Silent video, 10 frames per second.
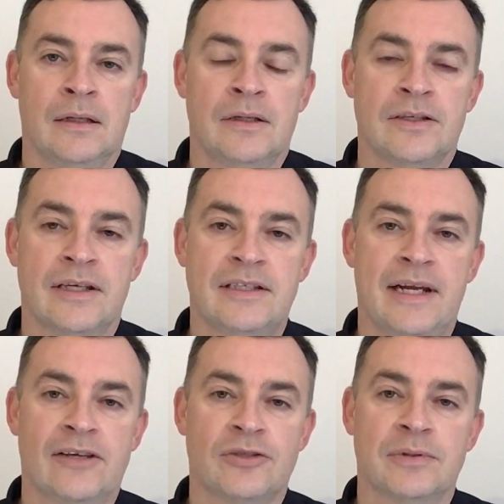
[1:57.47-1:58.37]
So these
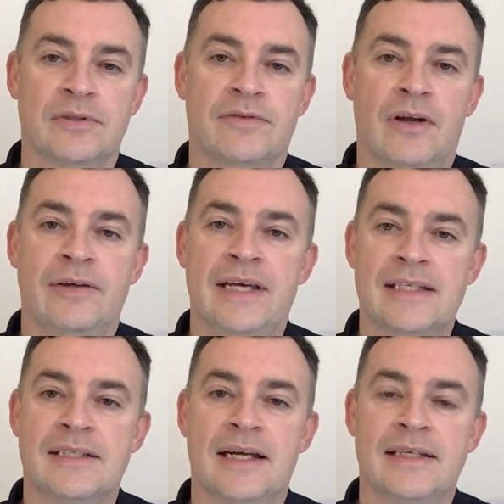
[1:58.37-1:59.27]
announcements follow
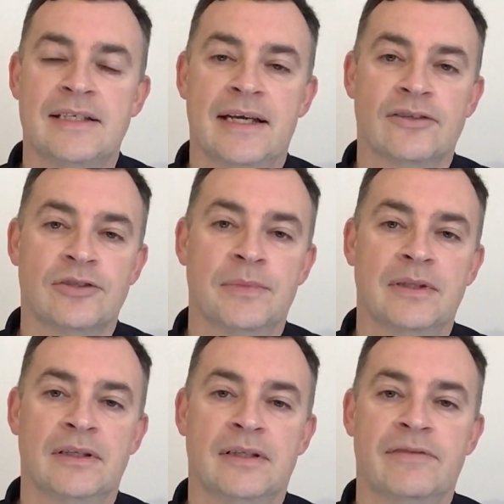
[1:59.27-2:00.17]
yesterday's
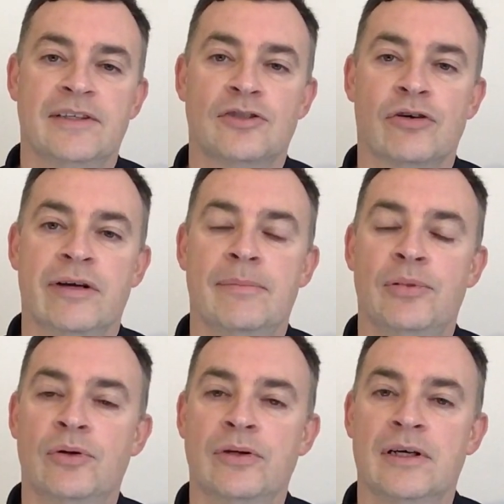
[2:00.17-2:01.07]
announcement that the Victorian
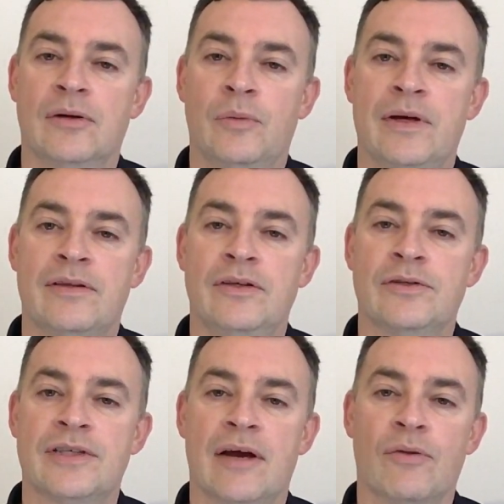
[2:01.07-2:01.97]
border with
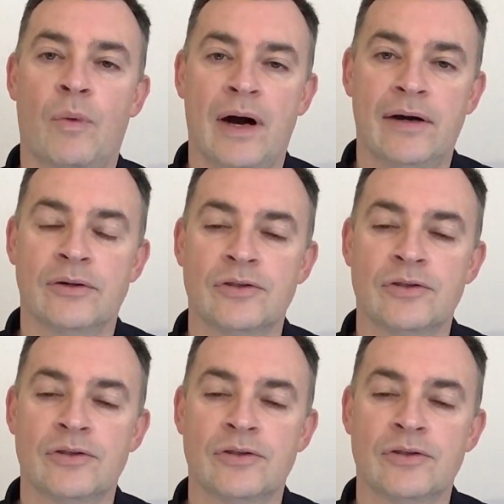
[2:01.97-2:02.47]
New South Wales